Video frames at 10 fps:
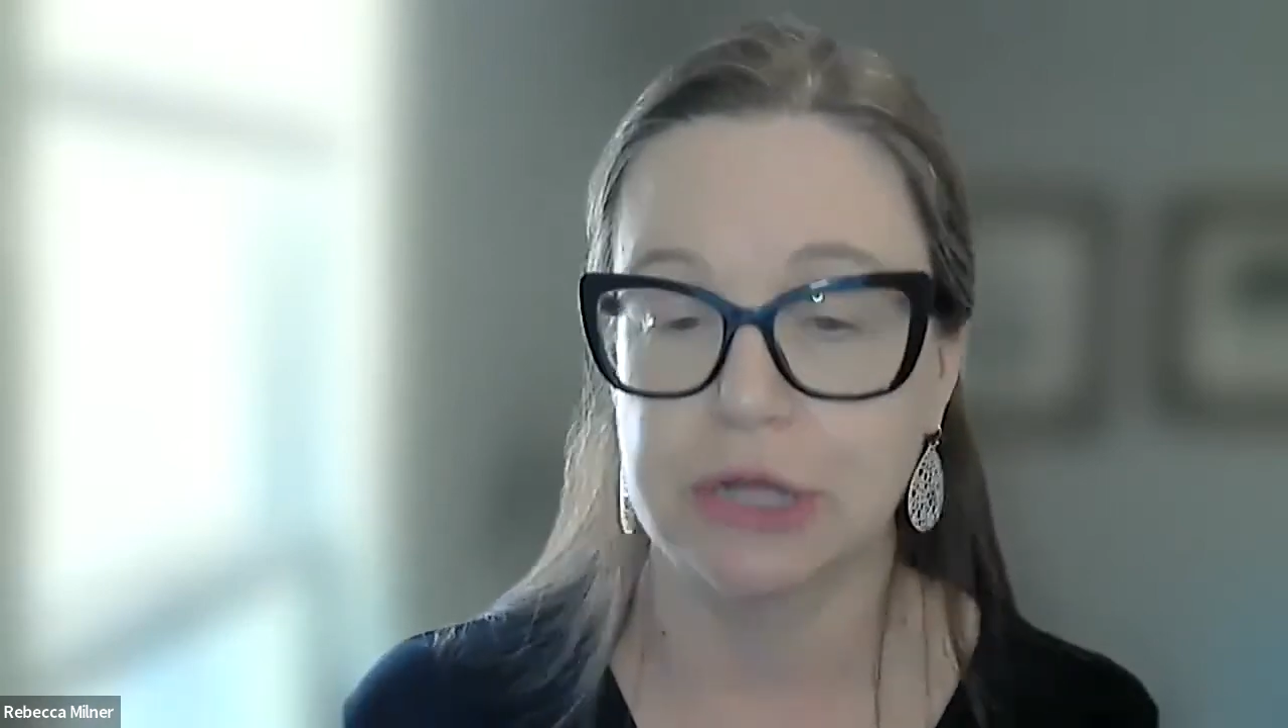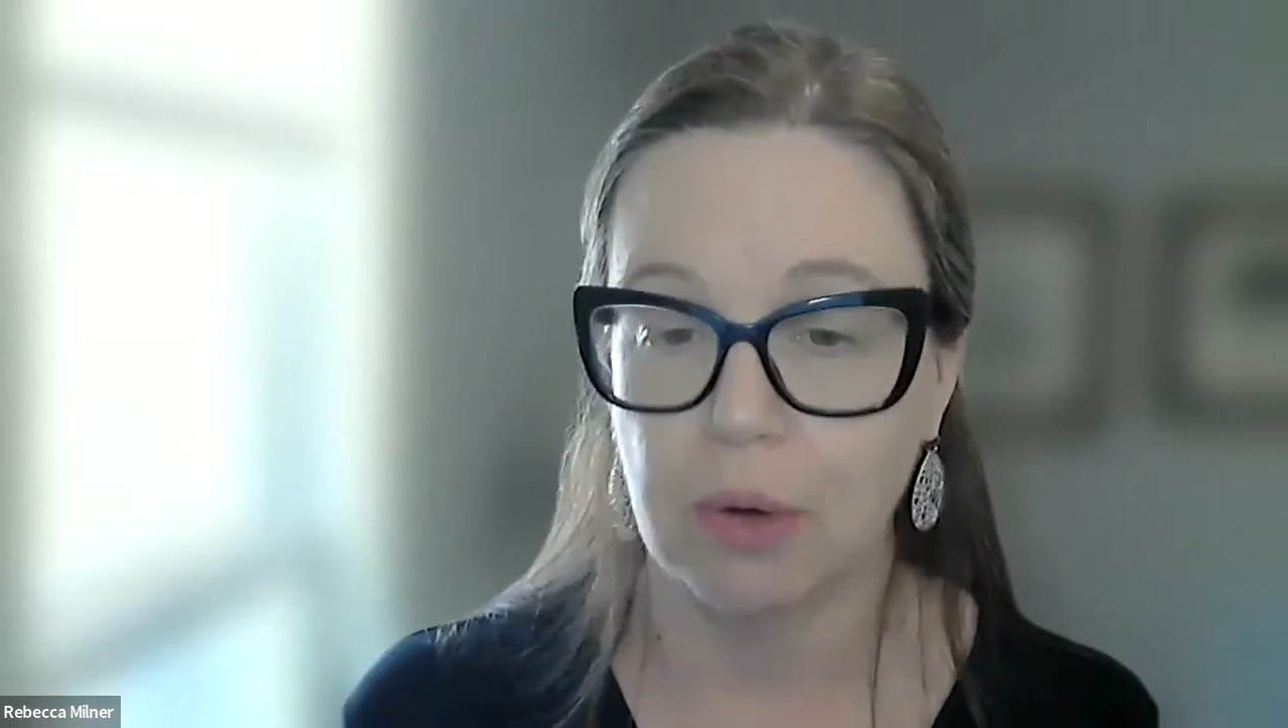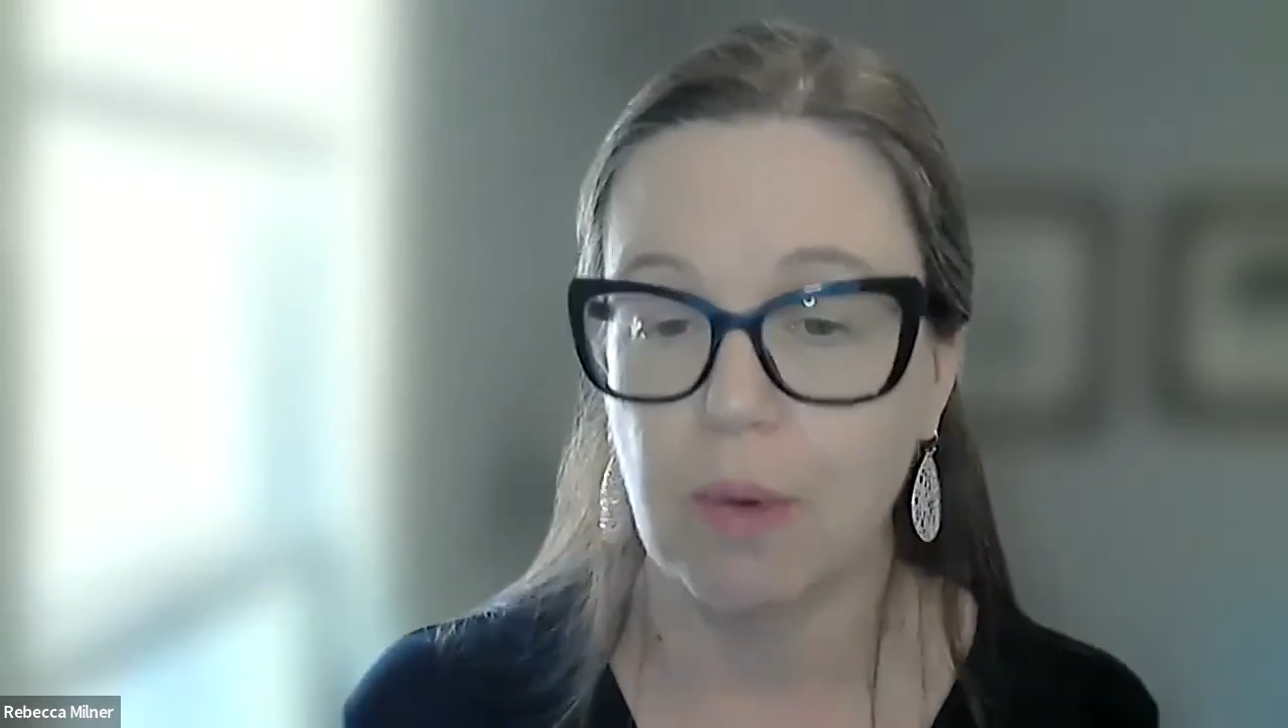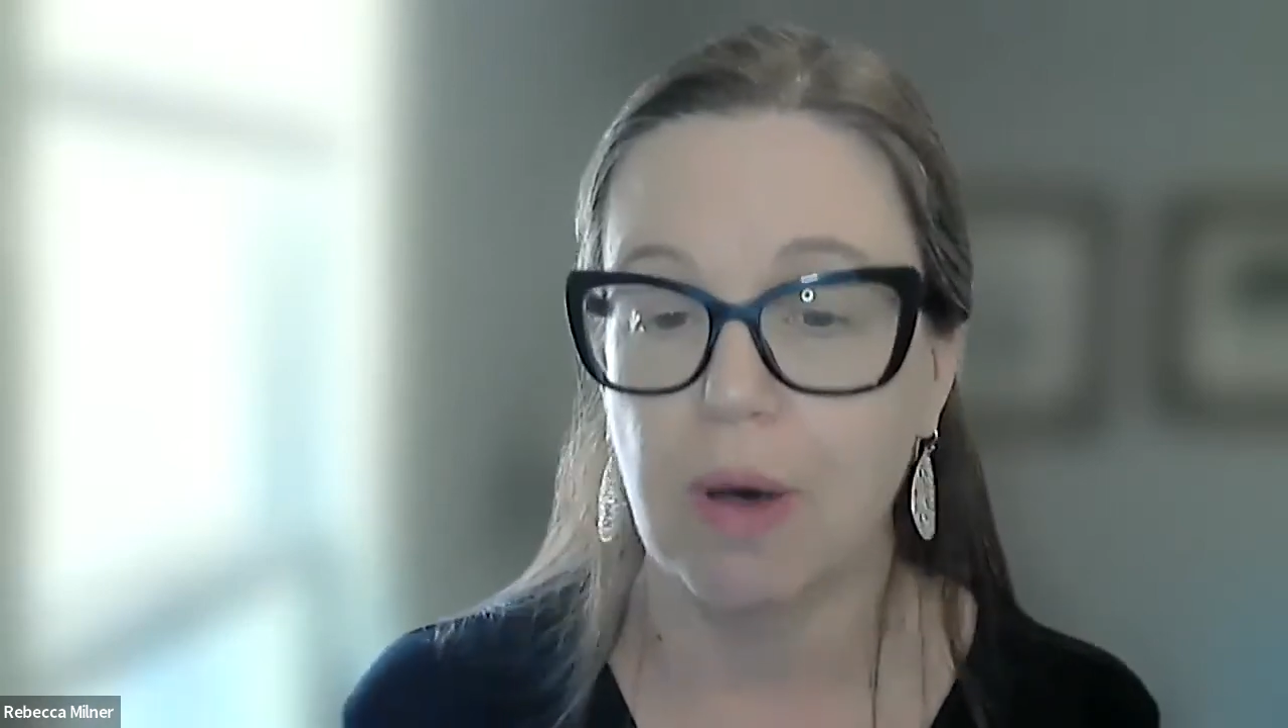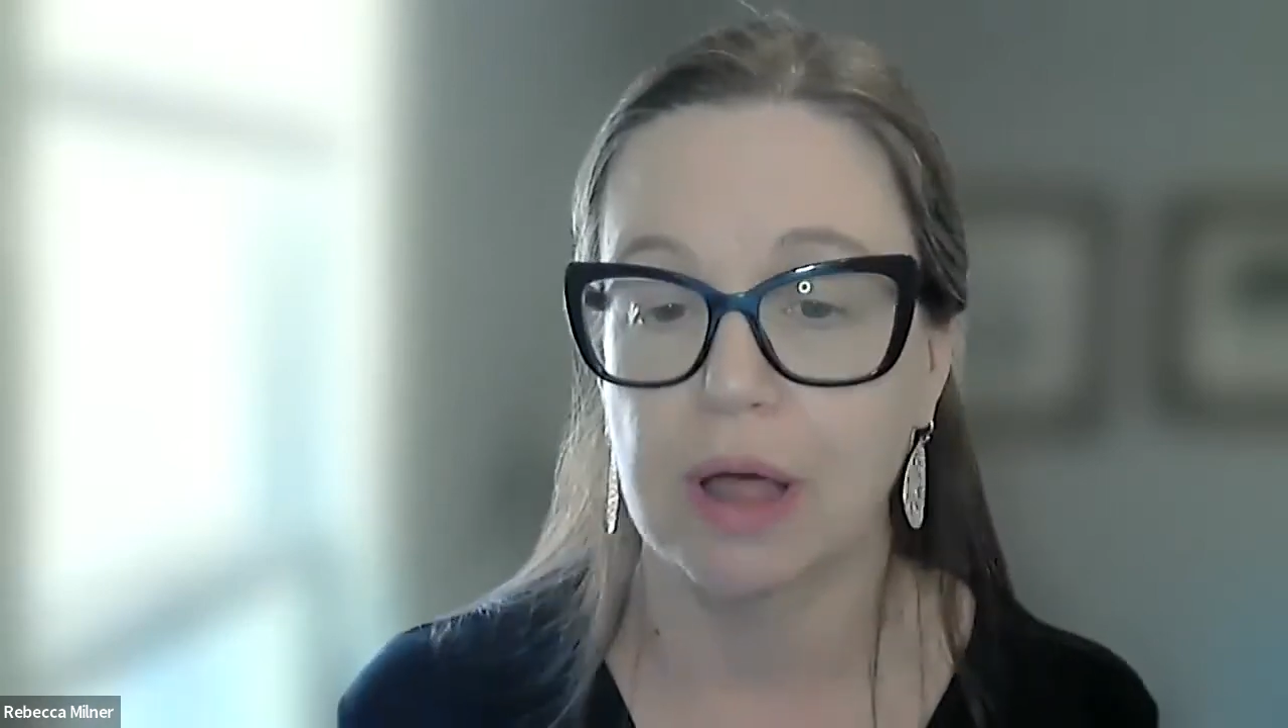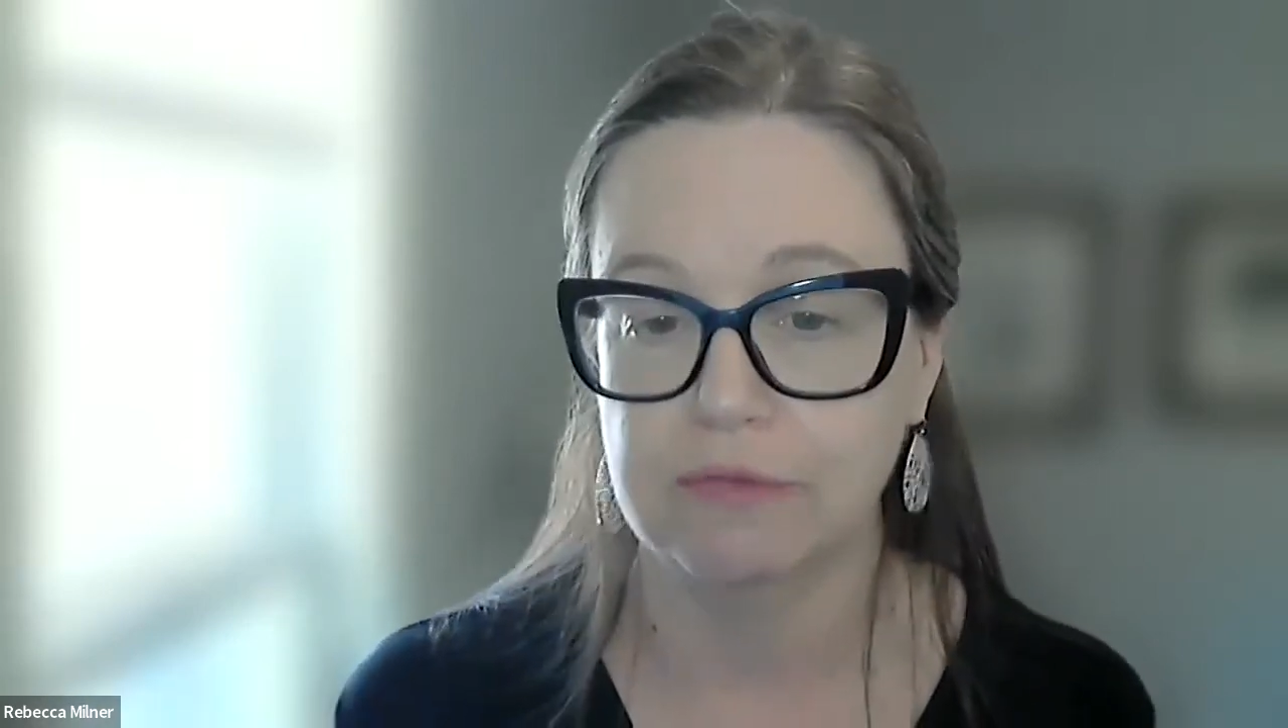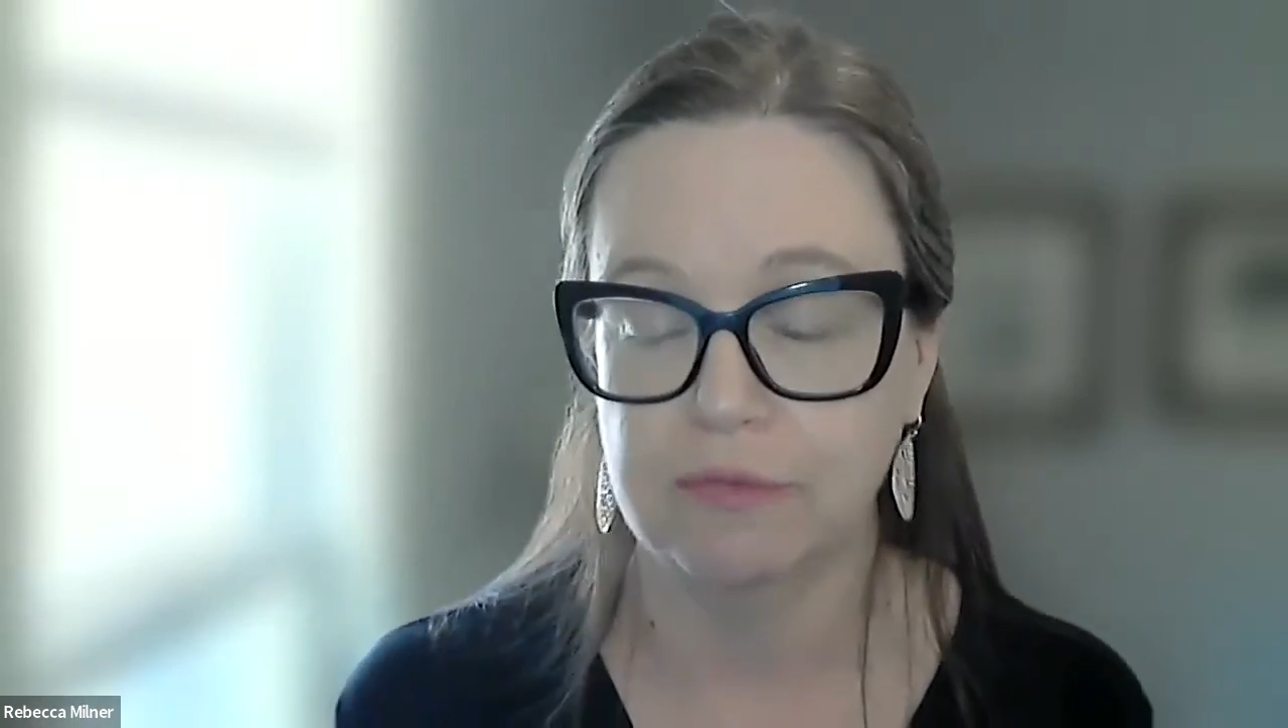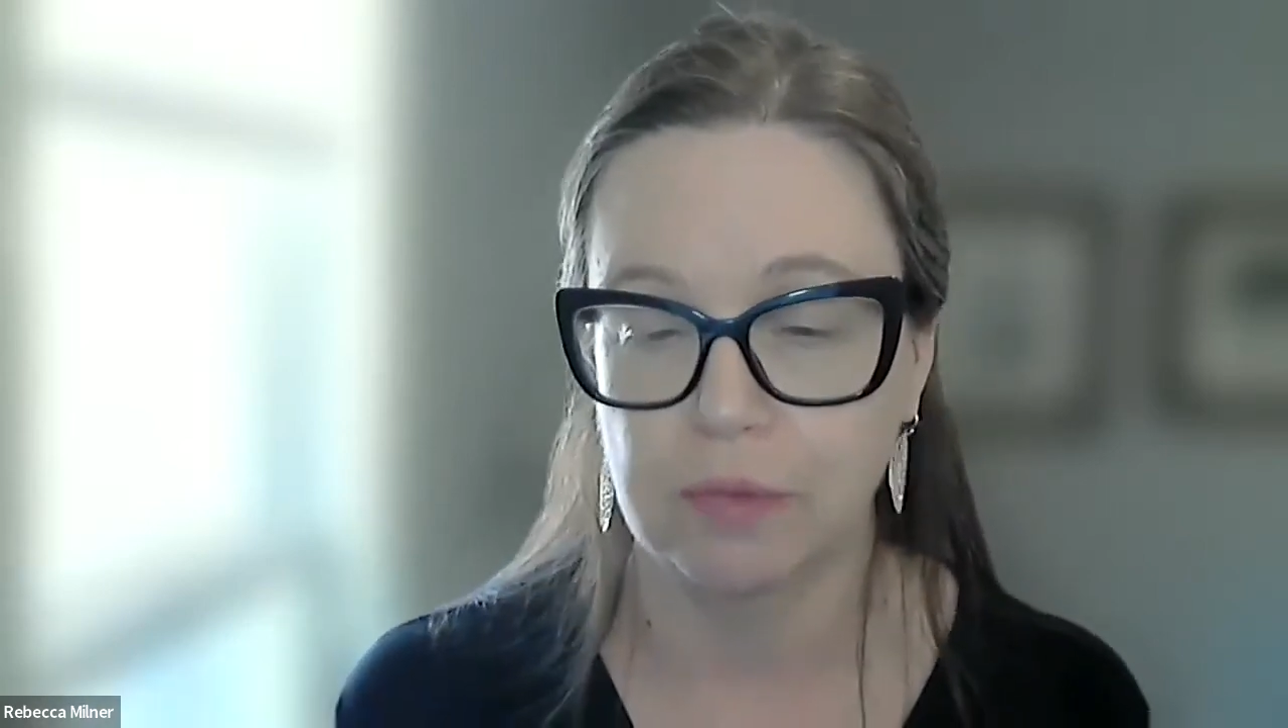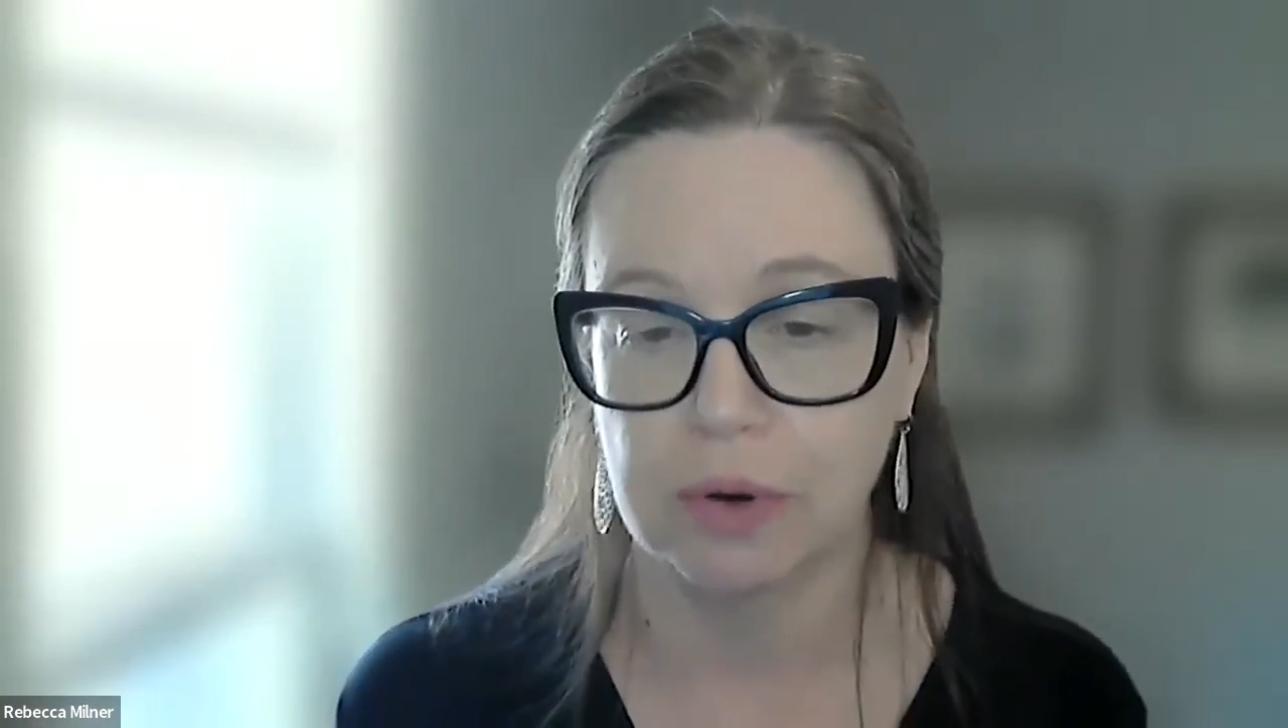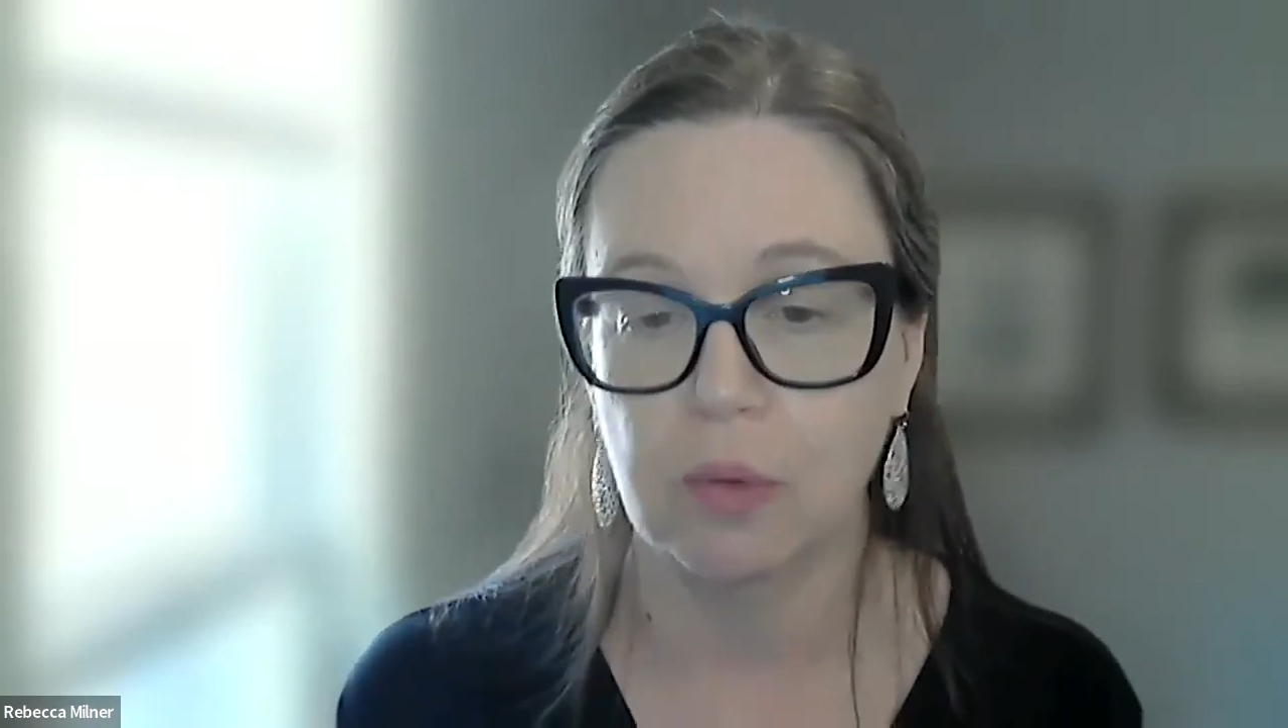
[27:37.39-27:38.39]
to go on
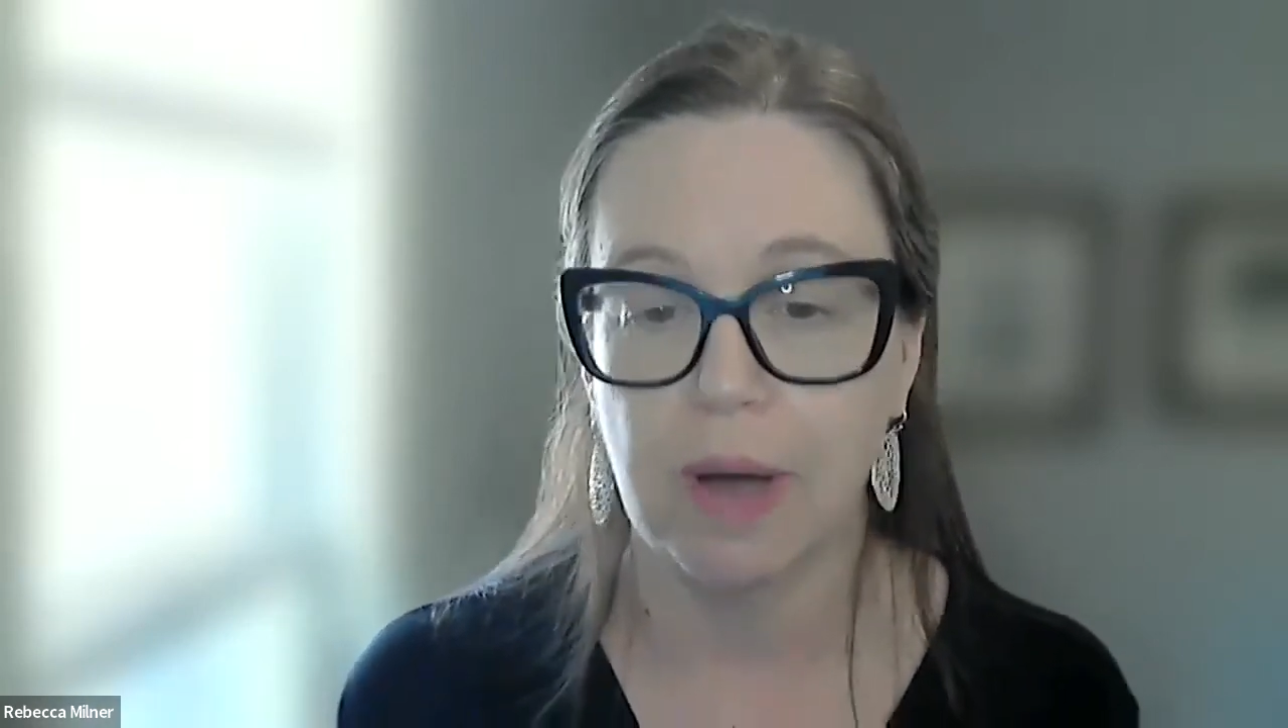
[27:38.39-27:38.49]
for